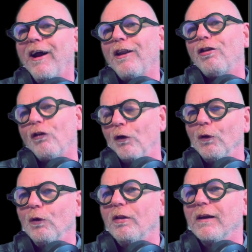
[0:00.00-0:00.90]

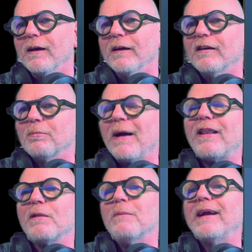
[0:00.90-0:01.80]
through these
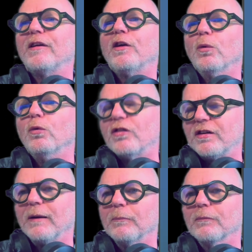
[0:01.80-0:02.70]
mathematical
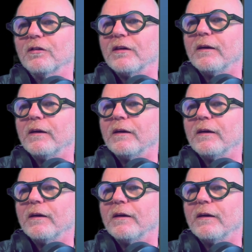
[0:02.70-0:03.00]
sums.